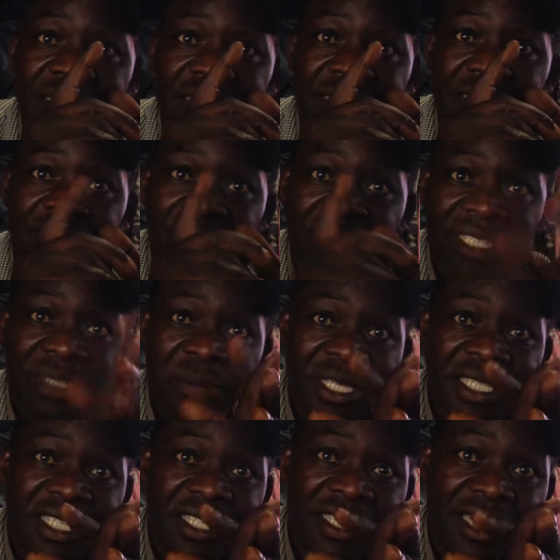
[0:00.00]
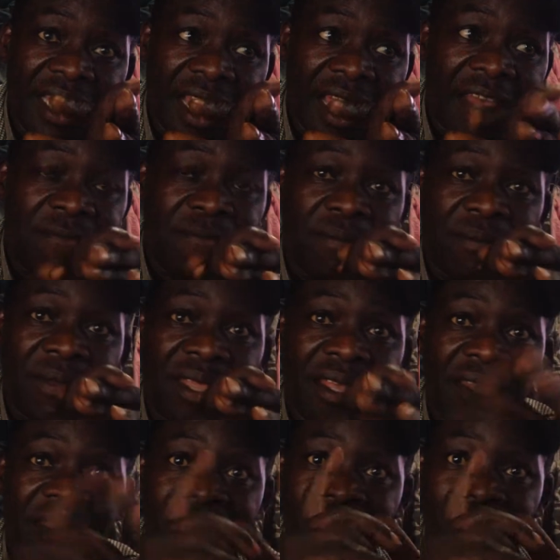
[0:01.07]
if the space is there,
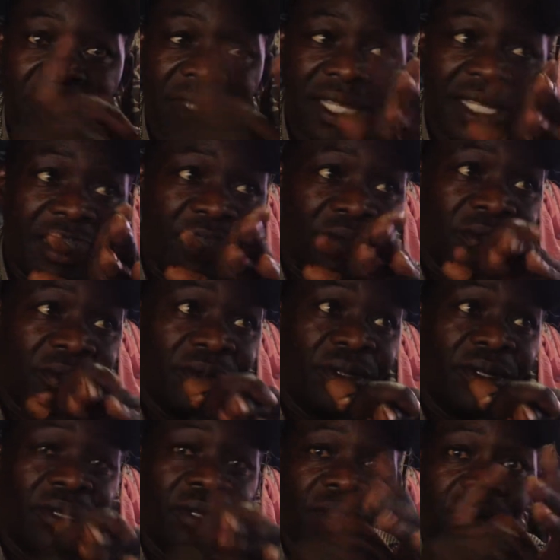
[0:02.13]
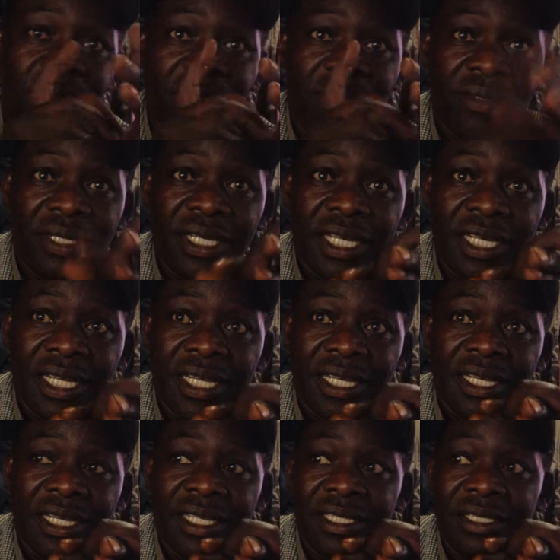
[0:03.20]
they will tell you
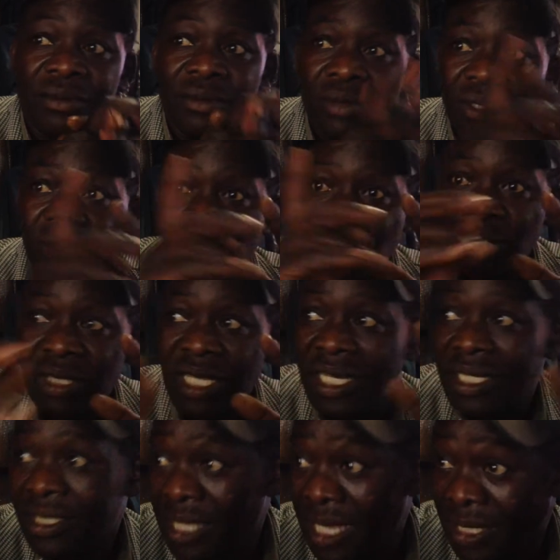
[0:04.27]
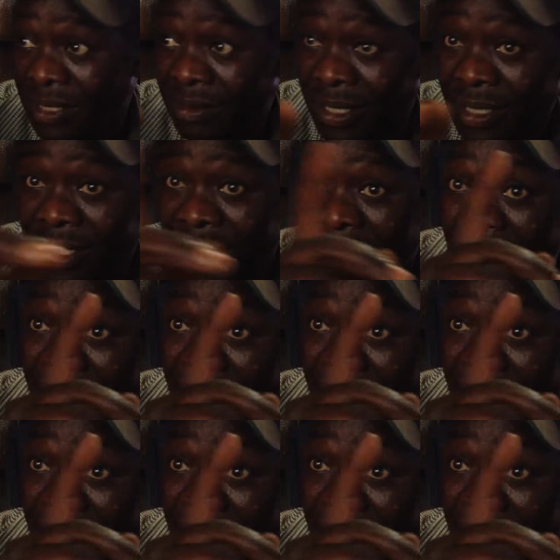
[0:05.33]
uh, if you want to put a, a, structure